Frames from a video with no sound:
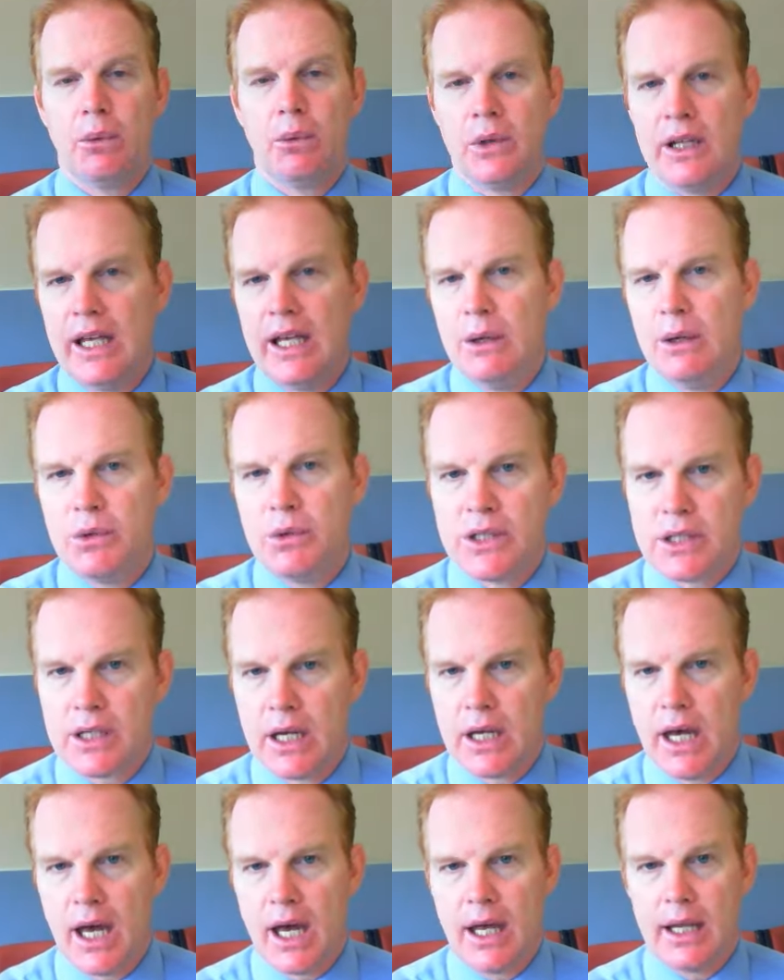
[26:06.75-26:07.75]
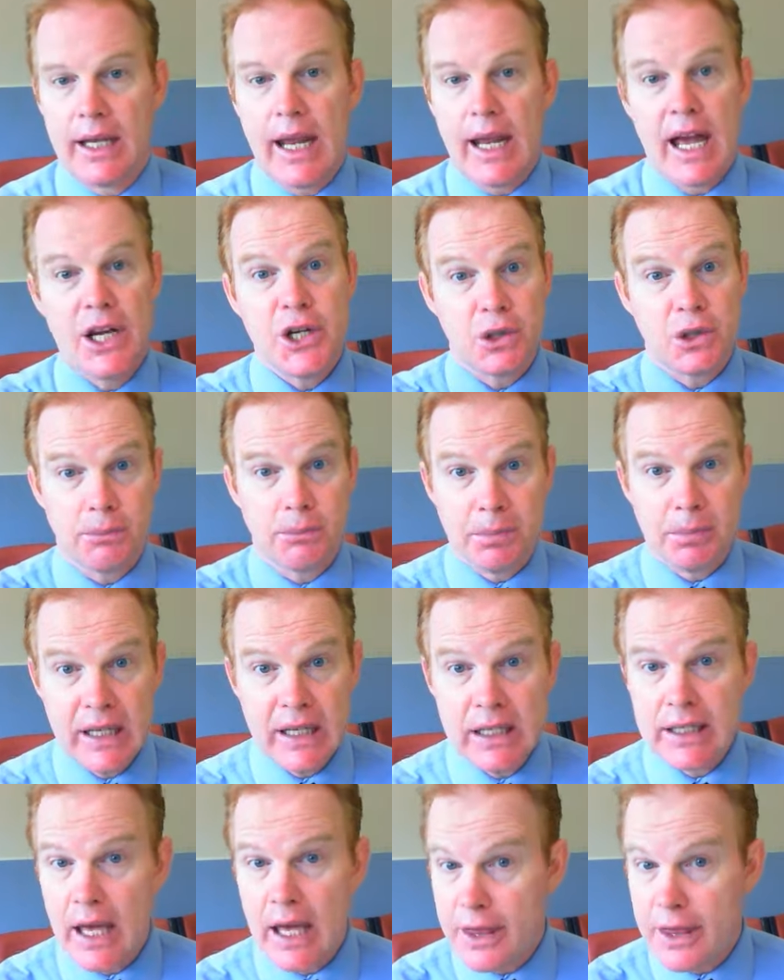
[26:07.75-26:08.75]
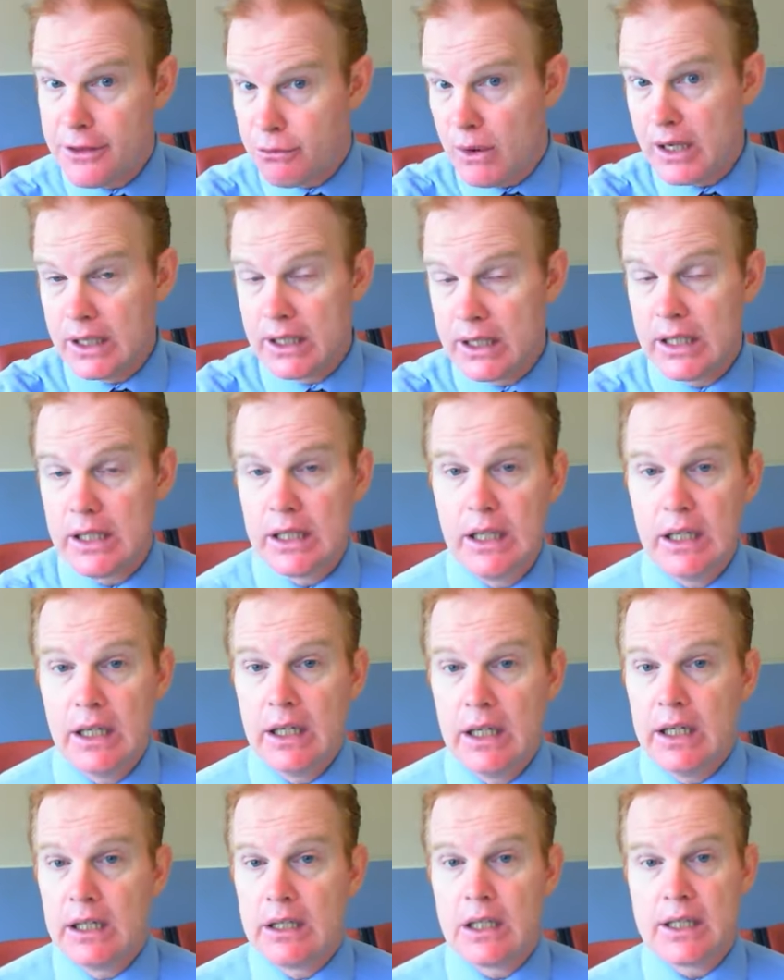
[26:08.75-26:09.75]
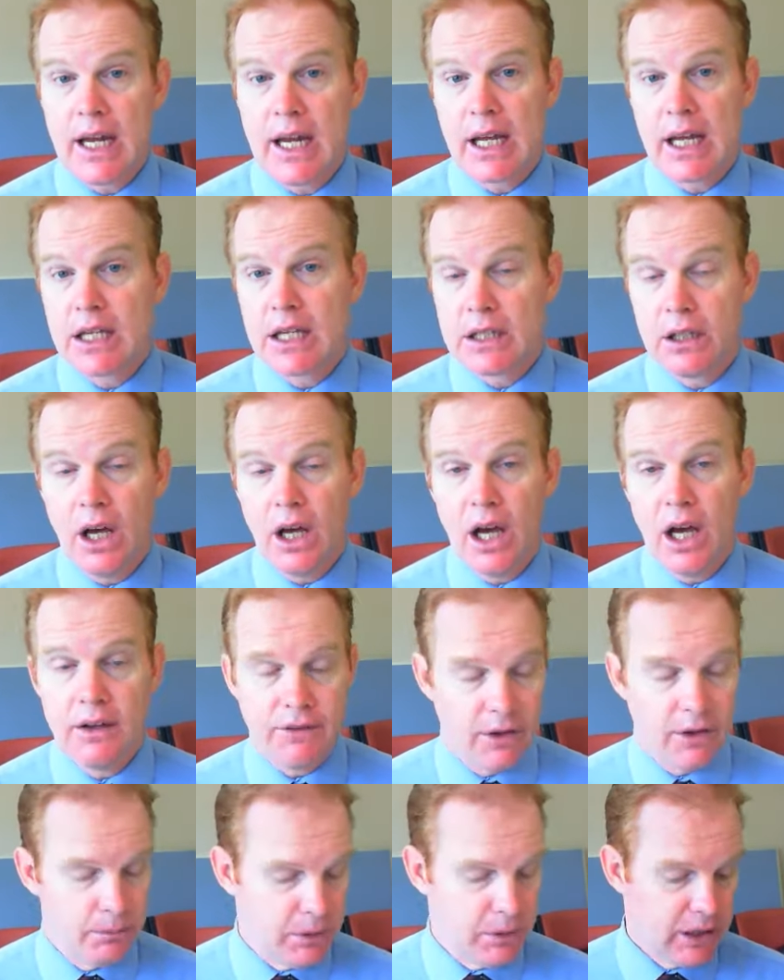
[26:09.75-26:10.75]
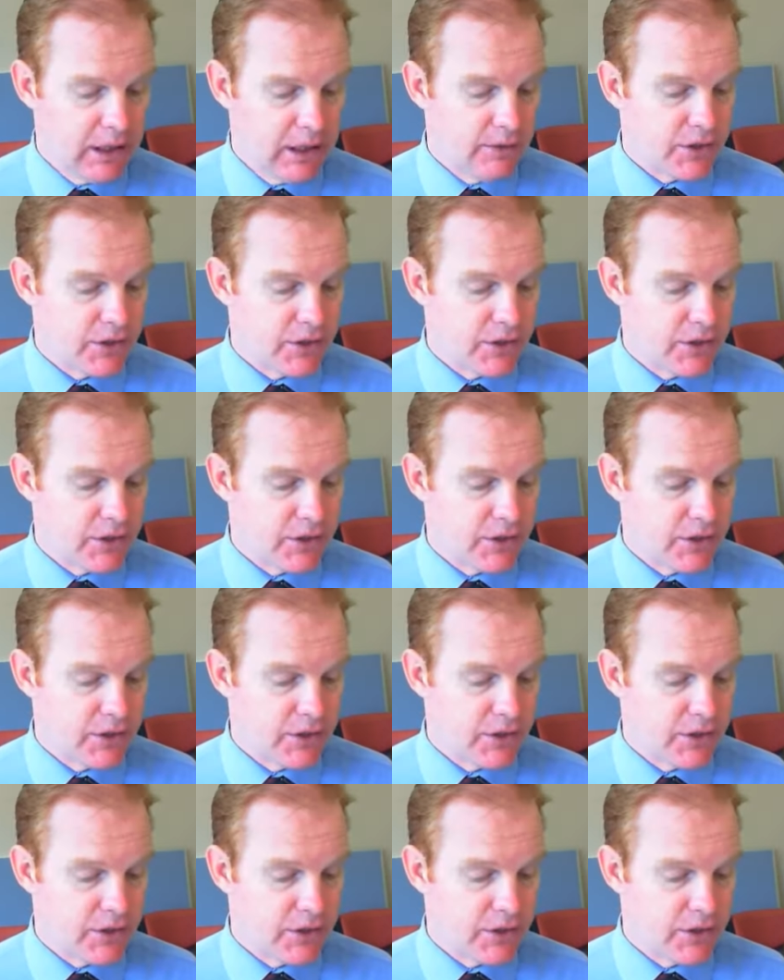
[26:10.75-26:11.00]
an angel appeared there threatening to take his life, I believe.